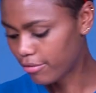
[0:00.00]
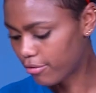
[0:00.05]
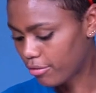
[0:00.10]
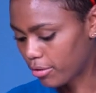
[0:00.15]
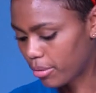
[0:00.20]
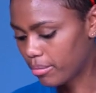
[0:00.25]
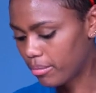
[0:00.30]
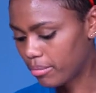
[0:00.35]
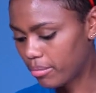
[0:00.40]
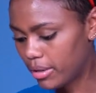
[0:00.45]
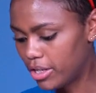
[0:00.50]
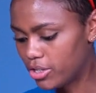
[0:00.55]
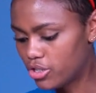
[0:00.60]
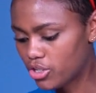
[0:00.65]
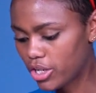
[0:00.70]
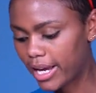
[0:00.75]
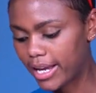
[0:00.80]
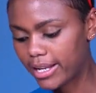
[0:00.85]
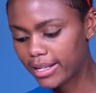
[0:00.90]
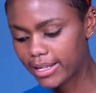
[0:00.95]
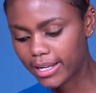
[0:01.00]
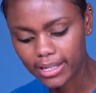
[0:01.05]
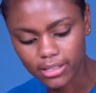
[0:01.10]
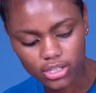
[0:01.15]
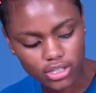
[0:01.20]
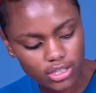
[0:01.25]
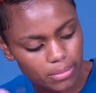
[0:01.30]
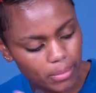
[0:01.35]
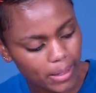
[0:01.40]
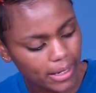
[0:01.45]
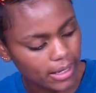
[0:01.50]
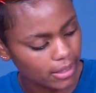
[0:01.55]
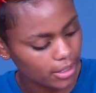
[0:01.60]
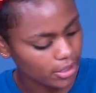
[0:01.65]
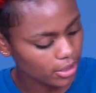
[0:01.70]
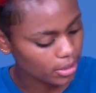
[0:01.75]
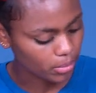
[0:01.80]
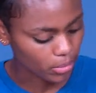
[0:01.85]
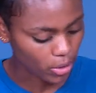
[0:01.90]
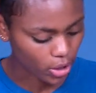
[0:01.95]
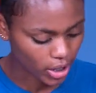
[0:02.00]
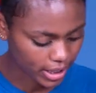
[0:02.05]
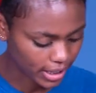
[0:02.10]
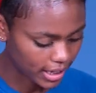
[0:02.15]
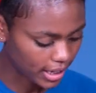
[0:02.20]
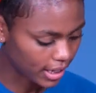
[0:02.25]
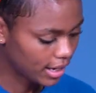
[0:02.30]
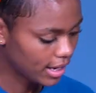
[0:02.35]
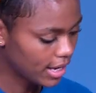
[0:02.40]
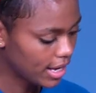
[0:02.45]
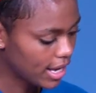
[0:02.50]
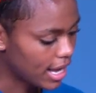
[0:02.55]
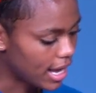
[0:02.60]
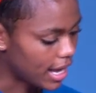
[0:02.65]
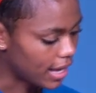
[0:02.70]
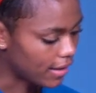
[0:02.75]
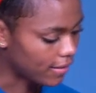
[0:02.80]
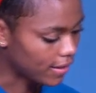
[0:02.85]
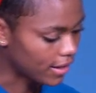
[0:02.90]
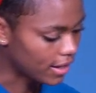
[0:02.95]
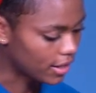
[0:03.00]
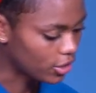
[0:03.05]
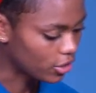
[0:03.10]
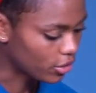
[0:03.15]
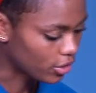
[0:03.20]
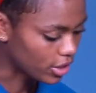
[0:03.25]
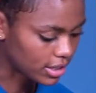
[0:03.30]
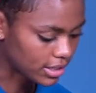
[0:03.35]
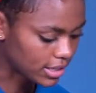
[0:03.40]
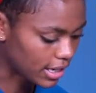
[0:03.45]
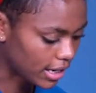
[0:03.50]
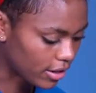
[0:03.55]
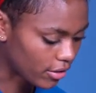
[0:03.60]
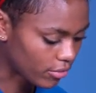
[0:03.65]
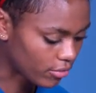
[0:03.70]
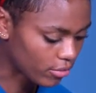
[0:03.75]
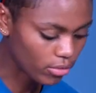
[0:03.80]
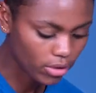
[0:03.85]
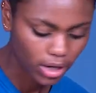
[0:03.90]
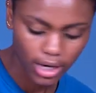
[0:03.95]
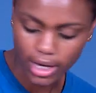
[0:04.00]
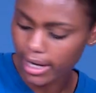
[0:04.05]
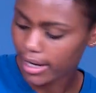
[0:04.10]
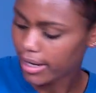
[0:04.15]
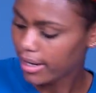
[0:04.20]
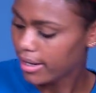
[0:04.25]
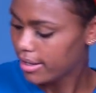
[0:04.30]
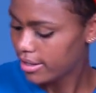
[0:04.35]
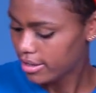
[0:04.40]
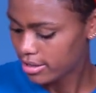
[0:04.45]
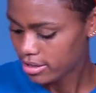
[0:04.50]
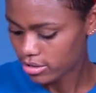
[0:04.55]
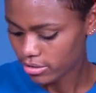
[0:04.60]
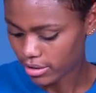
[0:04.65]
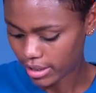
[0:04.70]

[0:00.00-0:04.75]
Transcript: from each end and just make a little marking, and then you can take a ruler to